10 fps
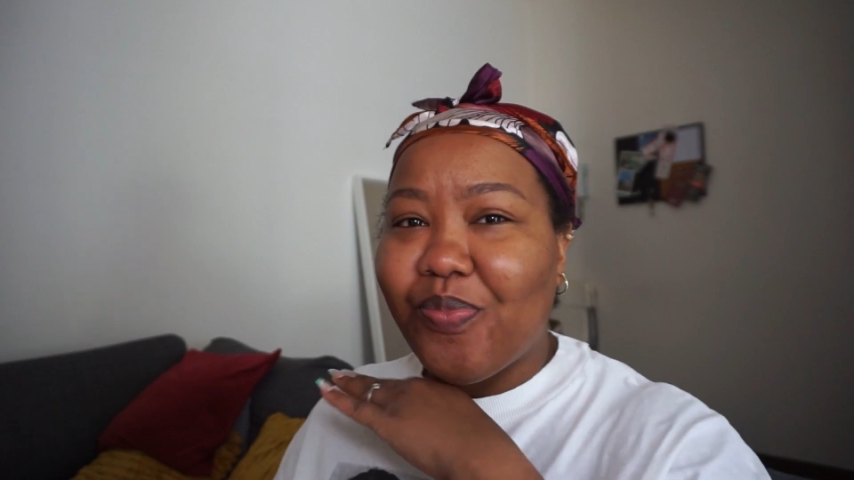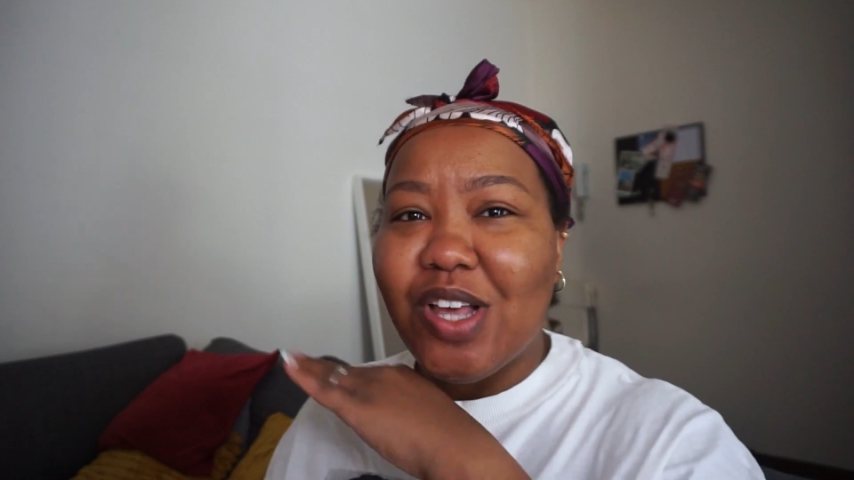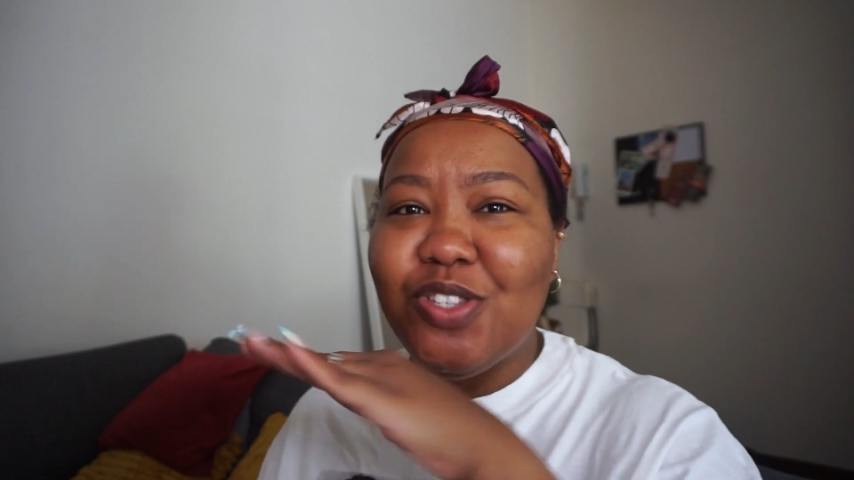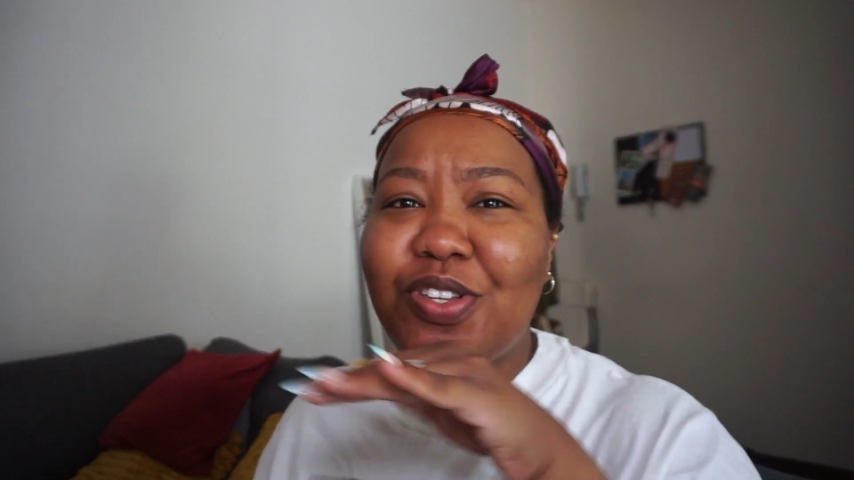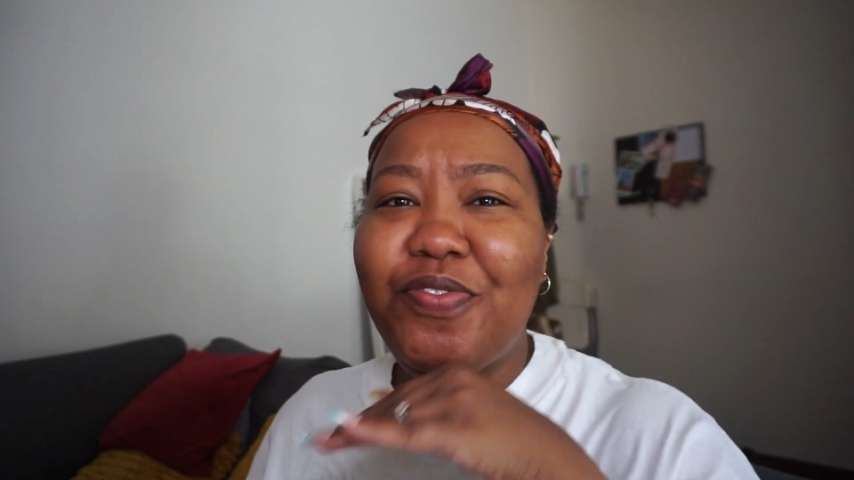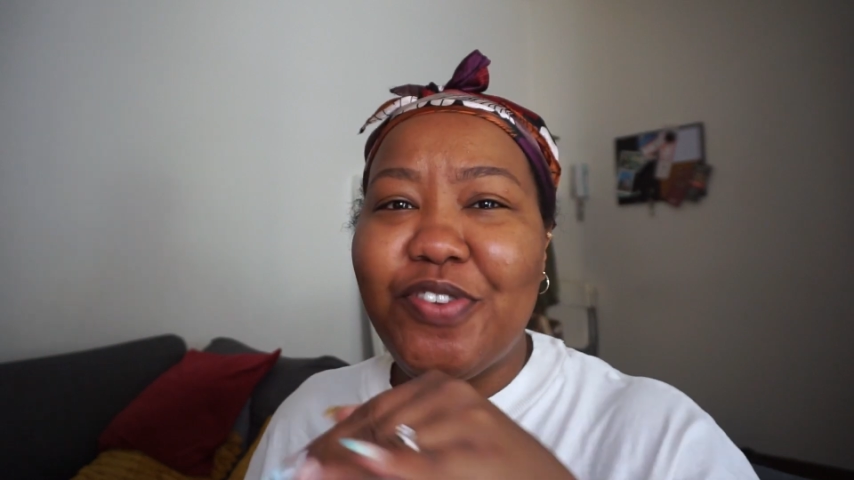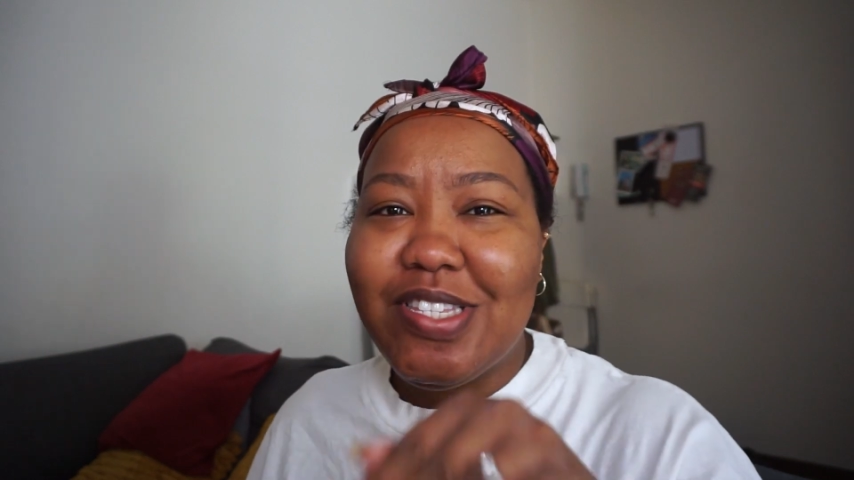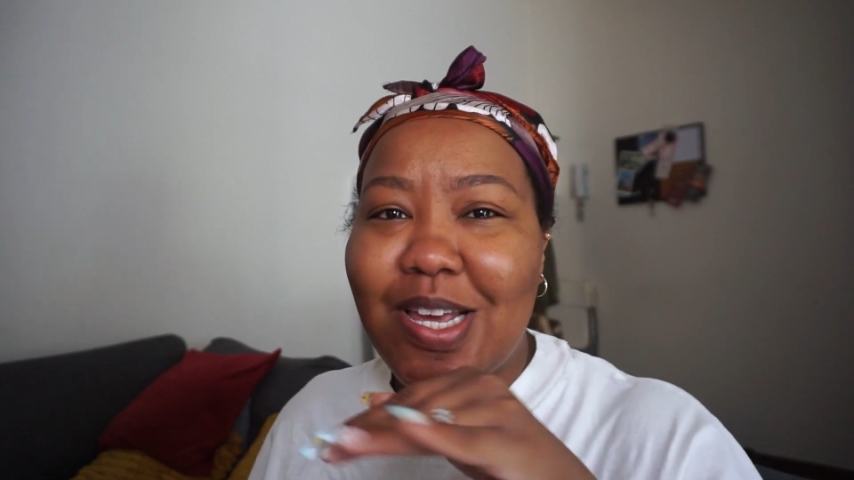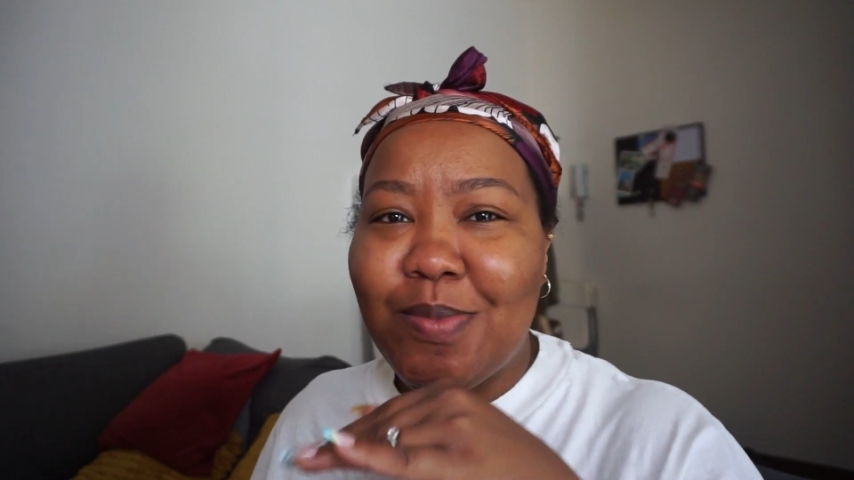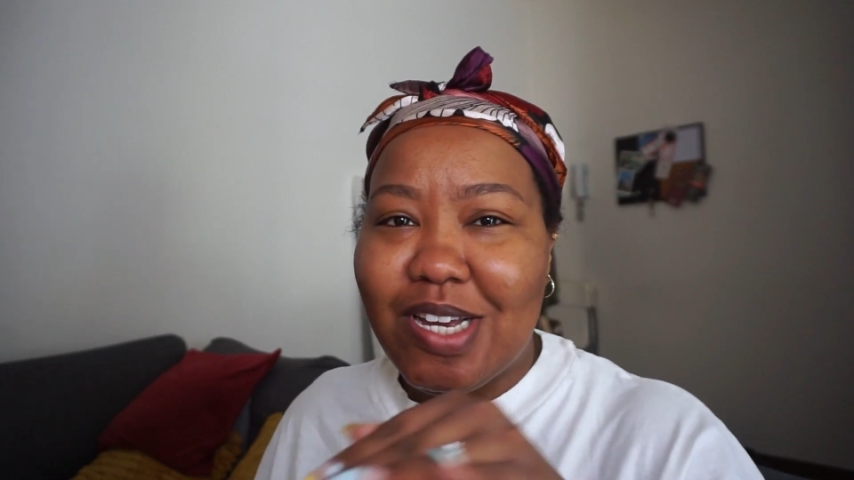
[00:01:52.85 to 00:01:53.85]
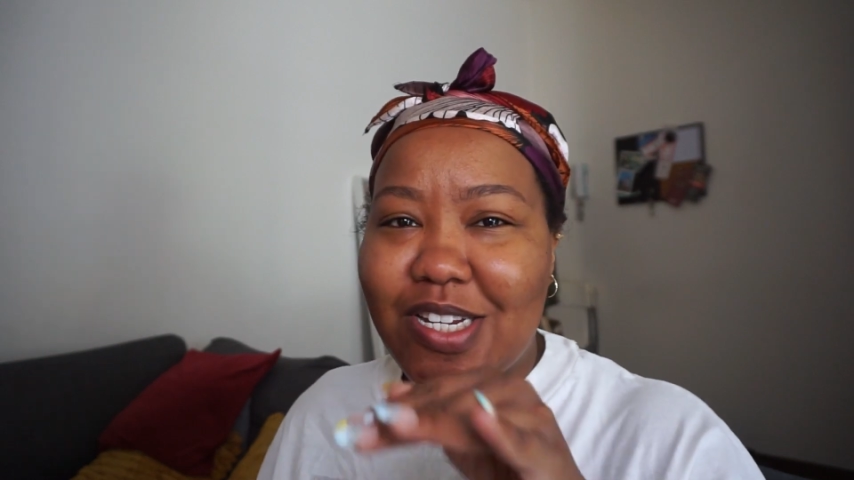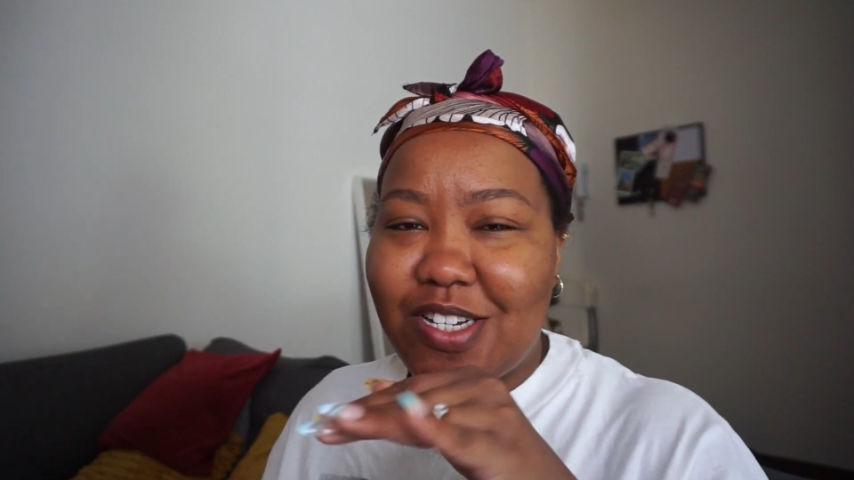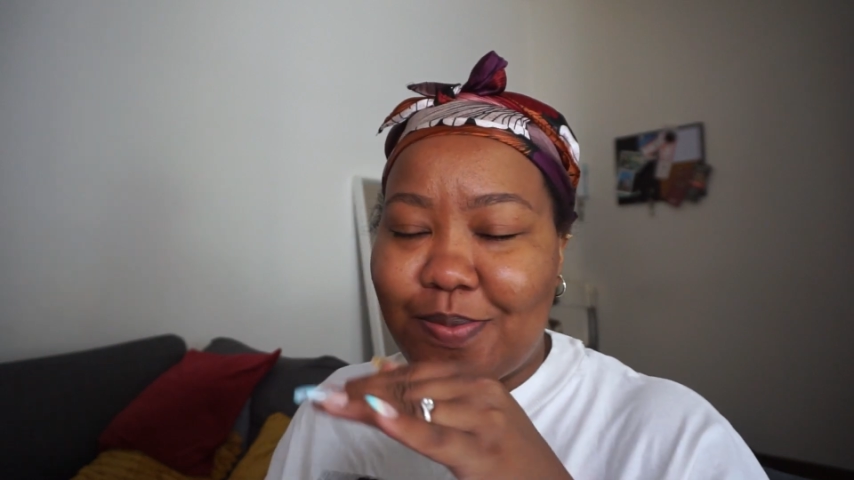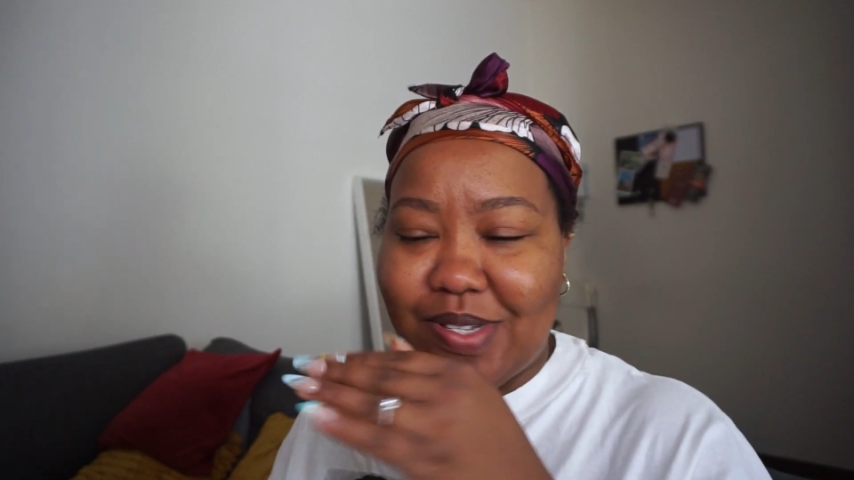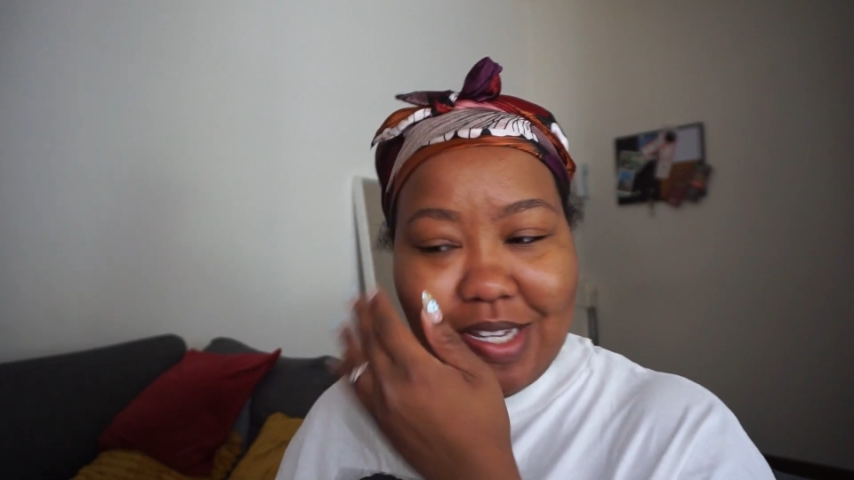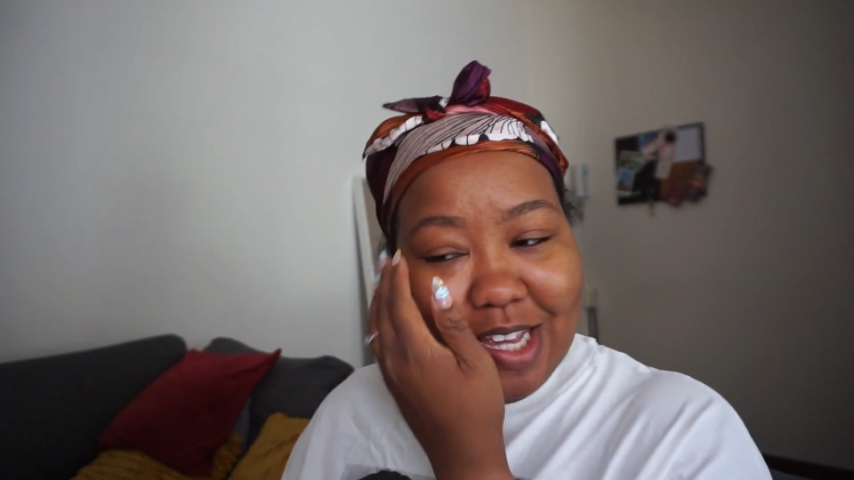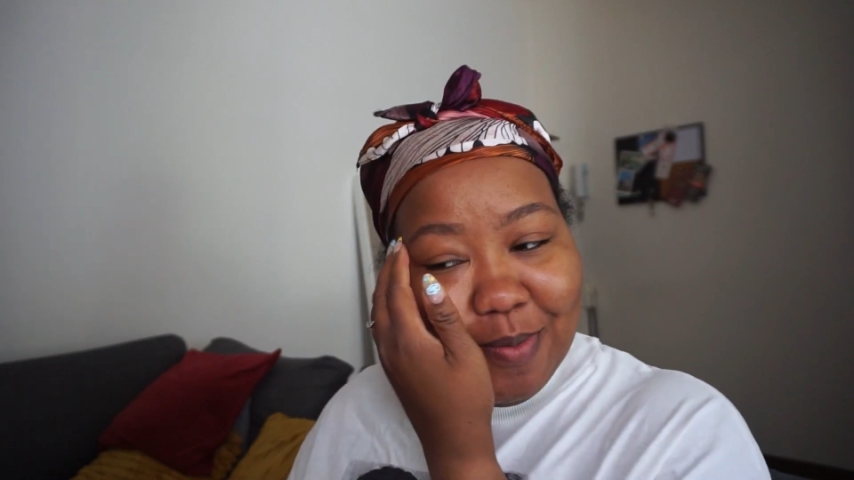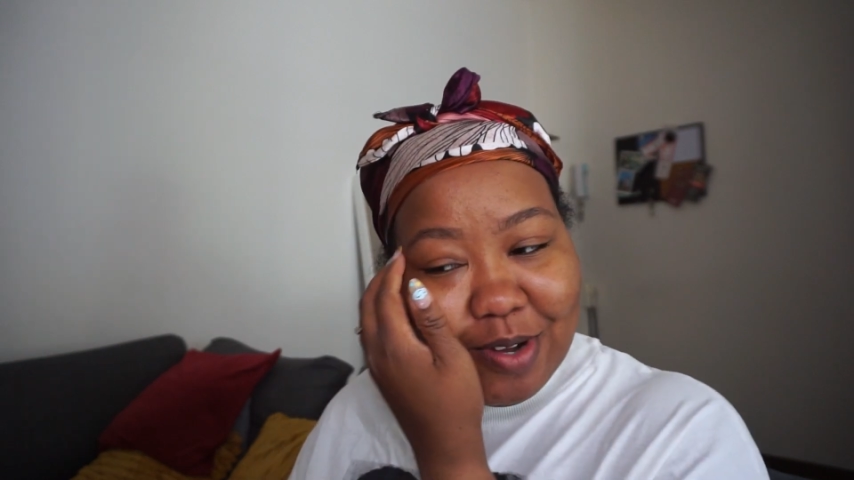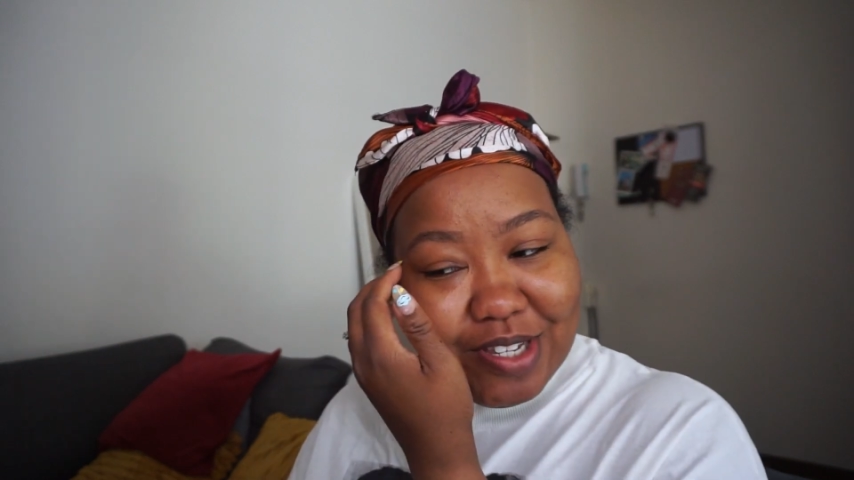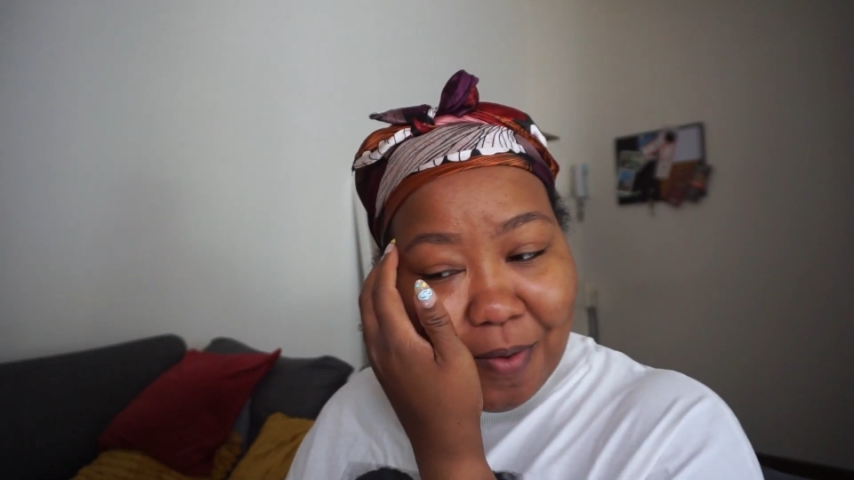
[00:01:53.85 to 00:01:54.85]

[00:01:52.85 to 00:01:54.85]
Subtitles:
So the first time ChatGPT came out,